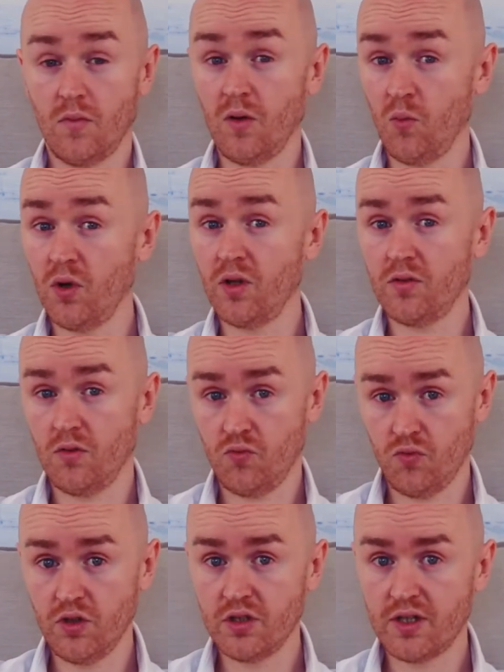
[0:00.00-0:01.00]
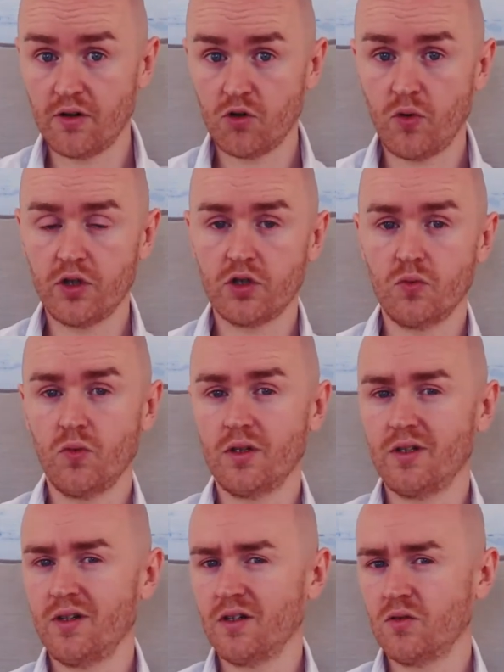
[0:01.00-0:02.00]
Well, really start to question, well,
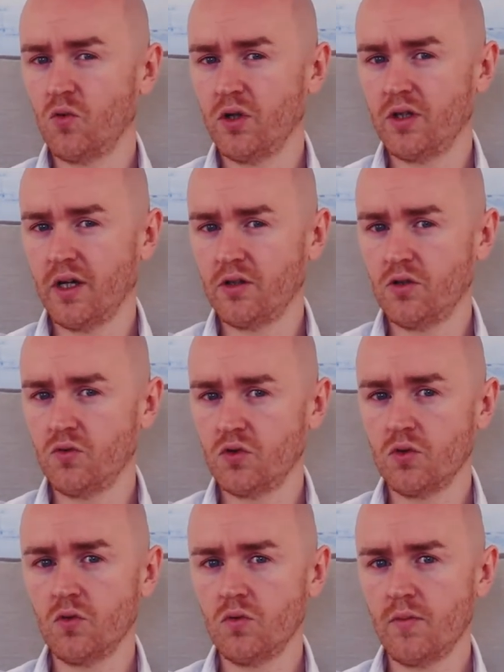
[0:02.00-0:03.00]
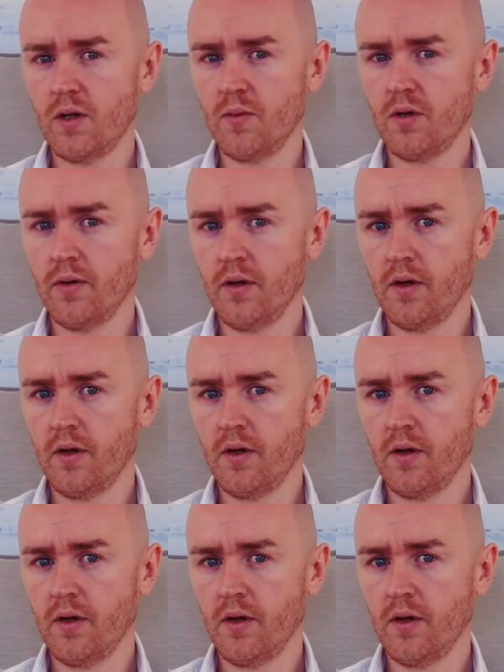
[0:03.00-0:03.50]
did I quit that too soon maybe?